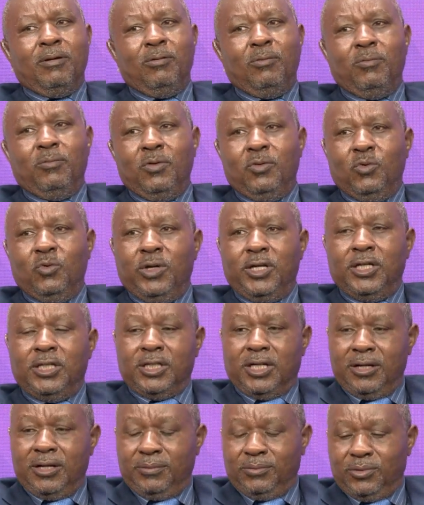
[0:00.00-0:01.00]
When it
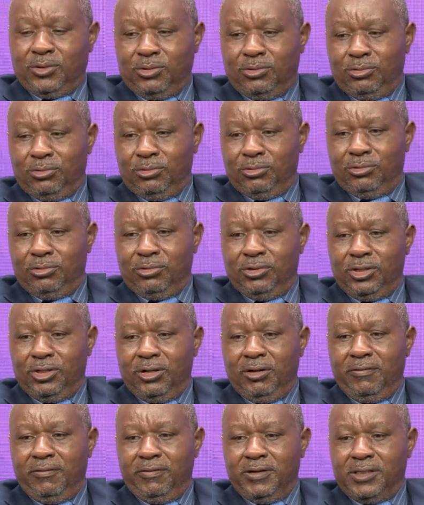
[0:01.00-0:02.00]
comes to
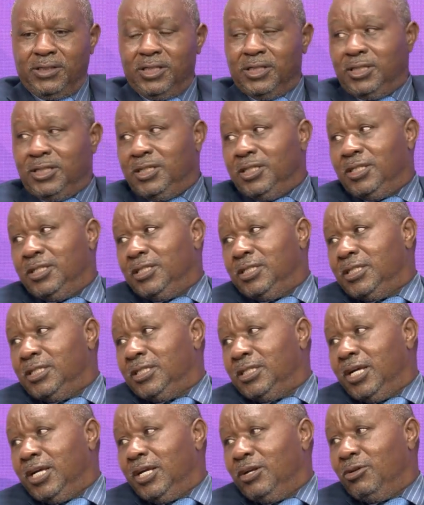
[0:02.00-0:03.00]
universities,
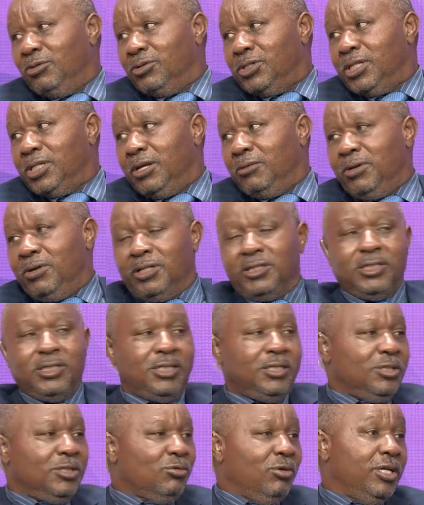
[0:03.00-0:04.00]
I know SEWAT
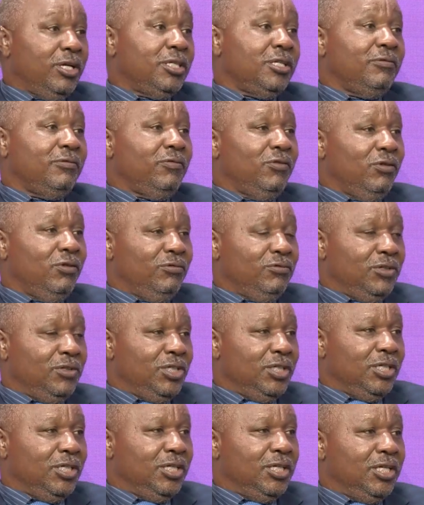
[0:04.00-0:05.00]
is quite involved
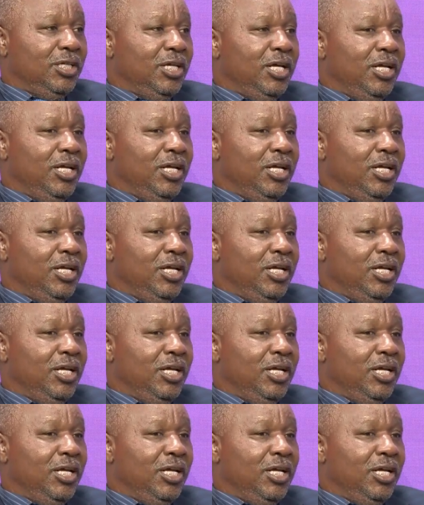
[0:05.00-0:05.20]
in